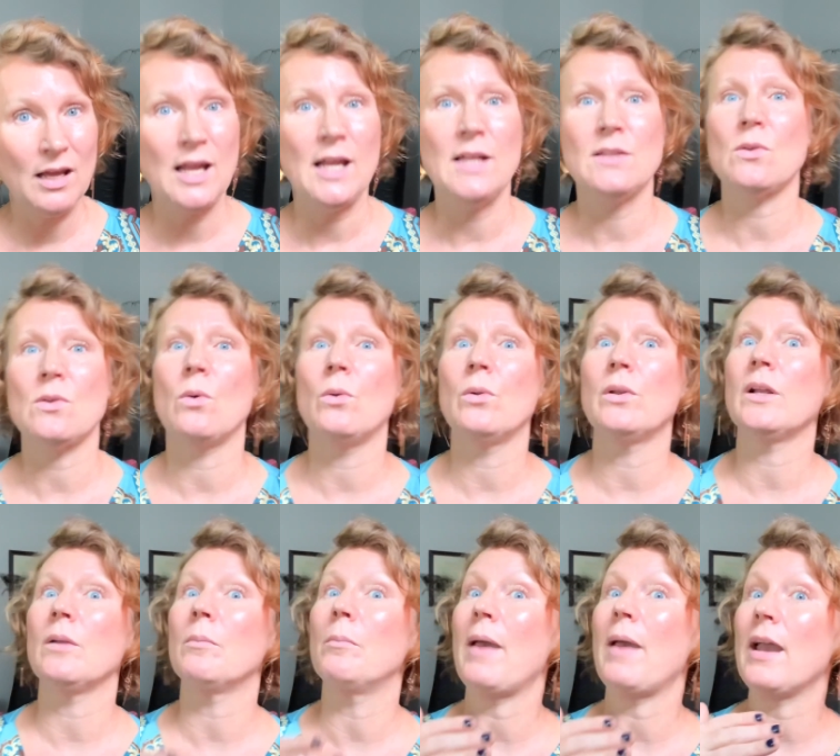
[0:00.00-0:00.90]
It's
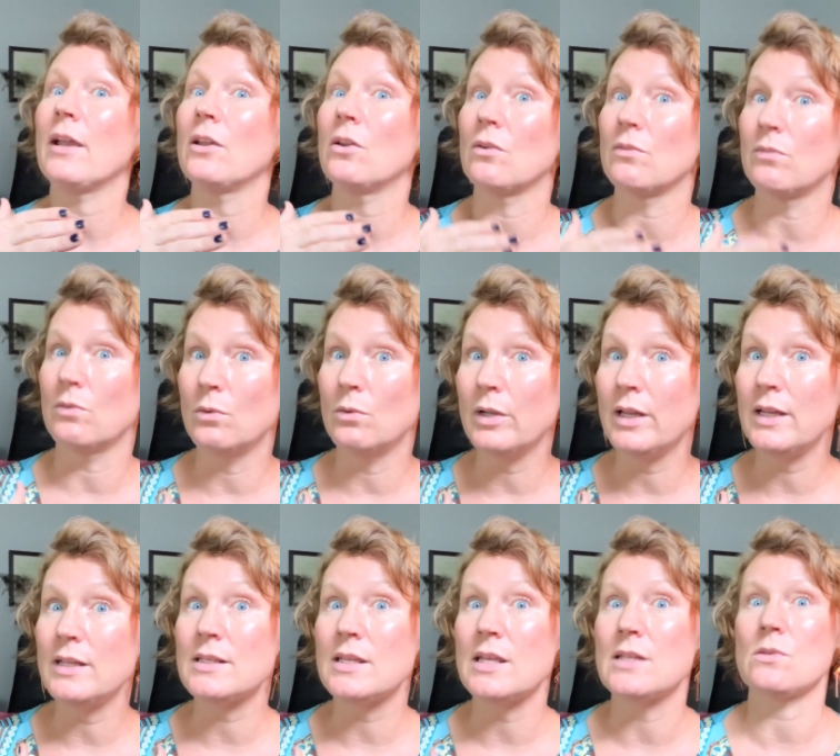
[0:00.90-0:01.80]
holding back your
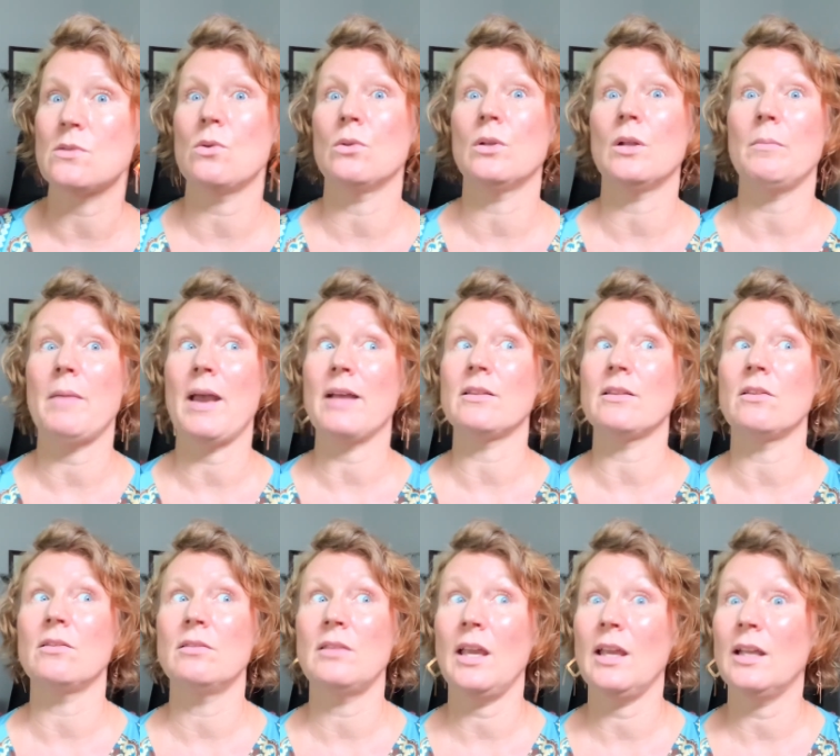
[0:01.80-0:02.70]
voice. It's holding back the
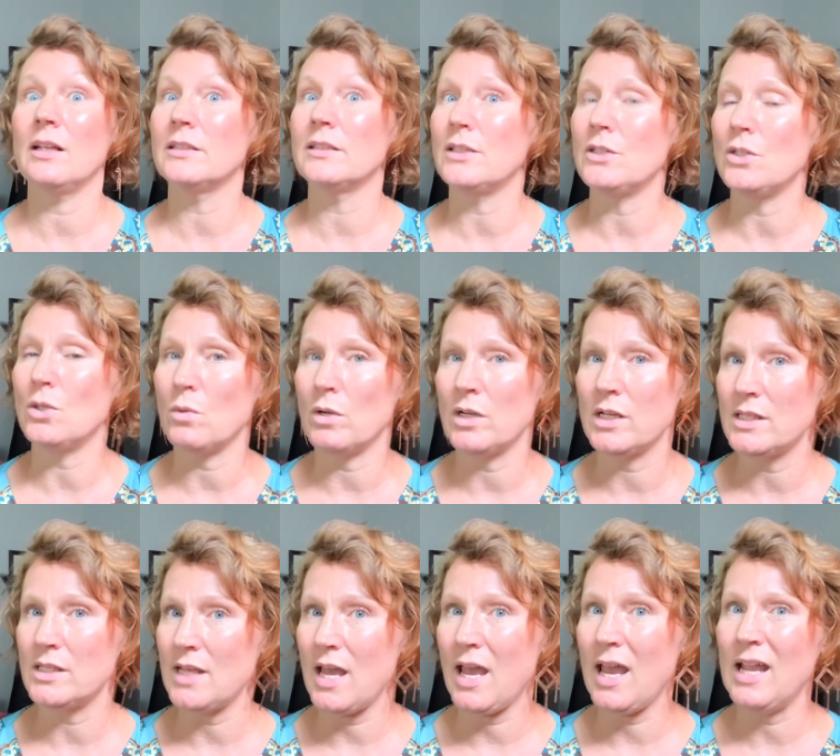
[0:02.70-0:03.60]
things that you want to
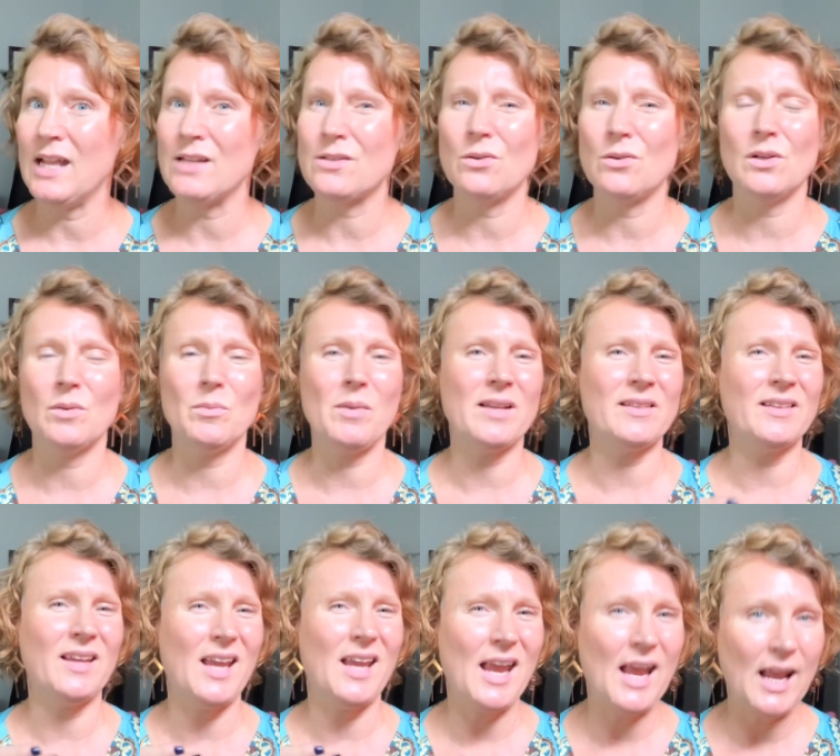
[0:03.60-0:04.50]
say. It's holding back
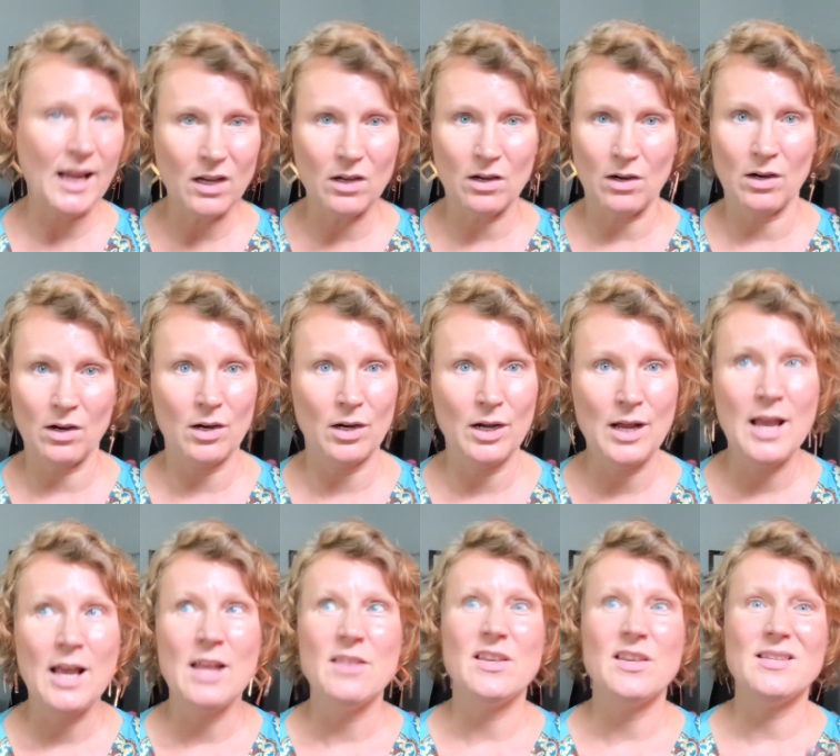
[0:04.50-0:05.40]
the anger,
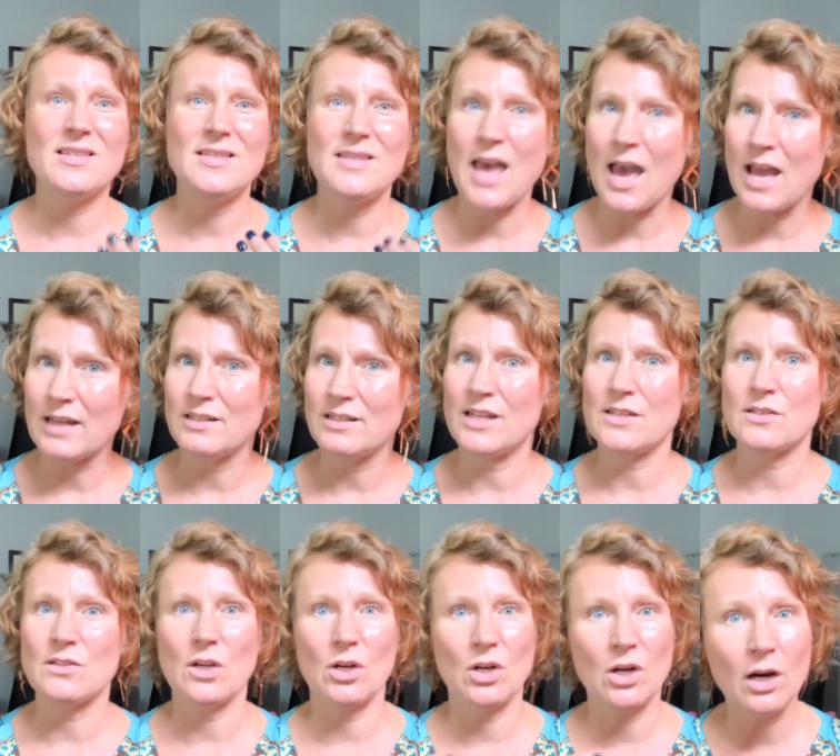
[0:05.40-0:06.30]
the sadness,
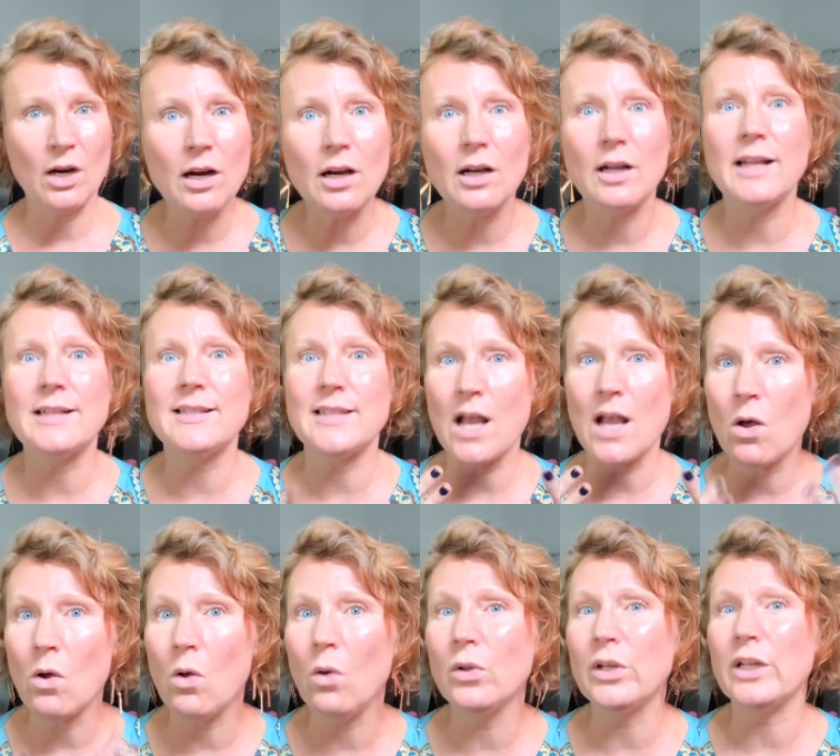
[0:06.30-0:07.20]
the hurt. It's
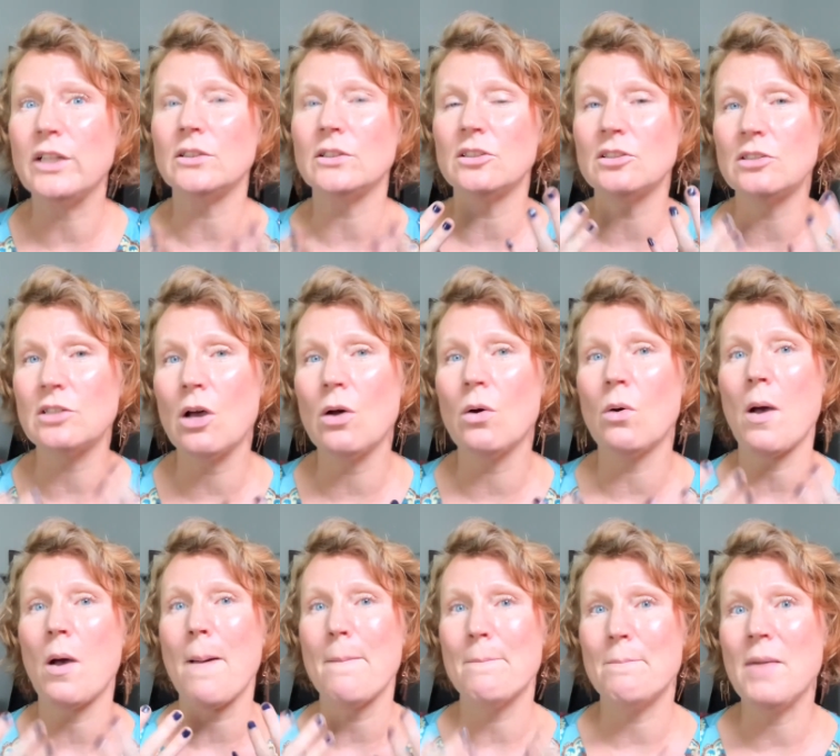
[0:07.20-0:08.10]
holding so
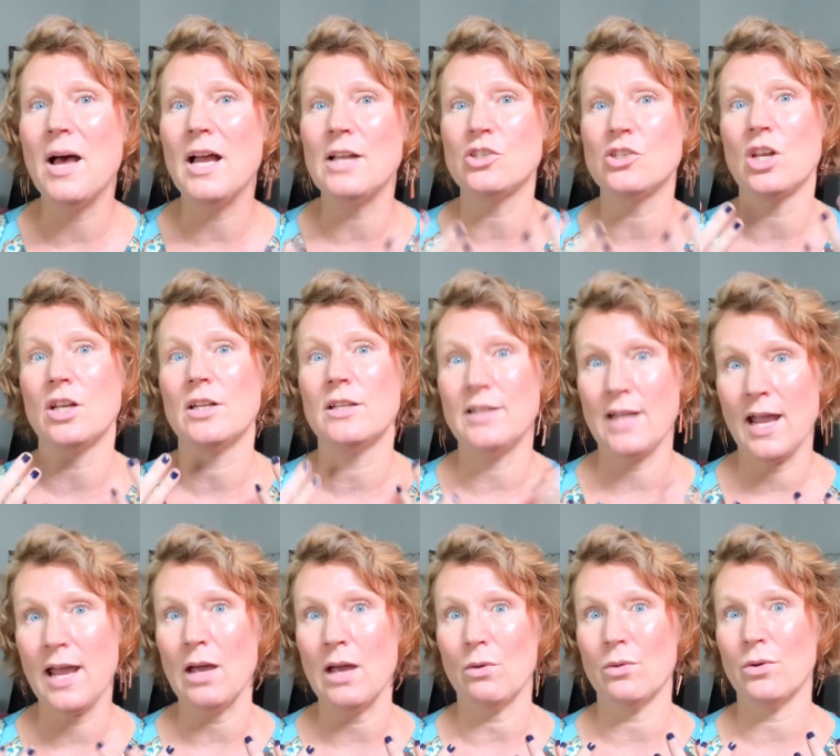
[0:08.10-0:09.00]
much
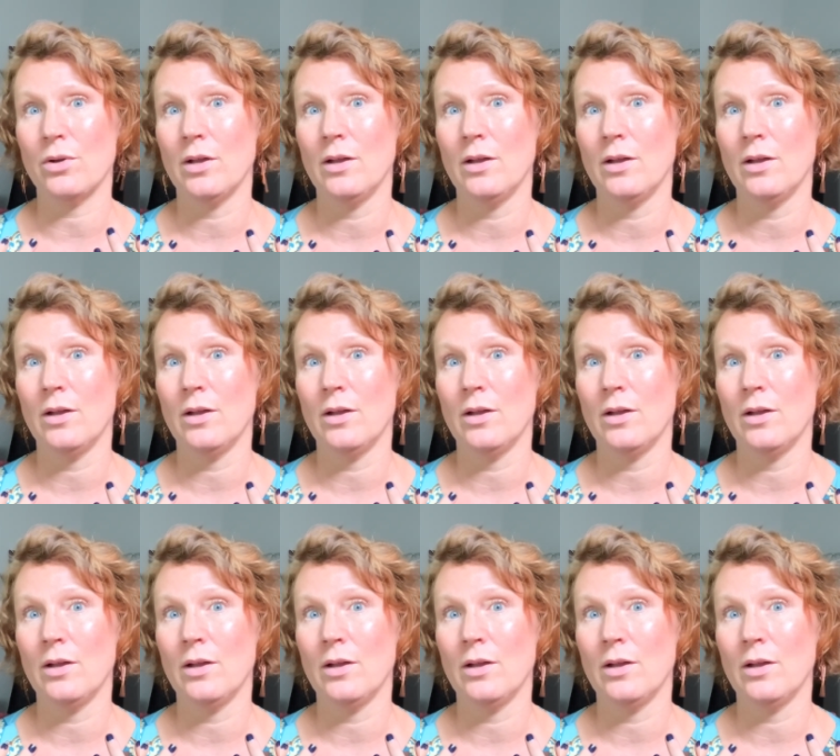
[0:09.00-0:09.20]
down.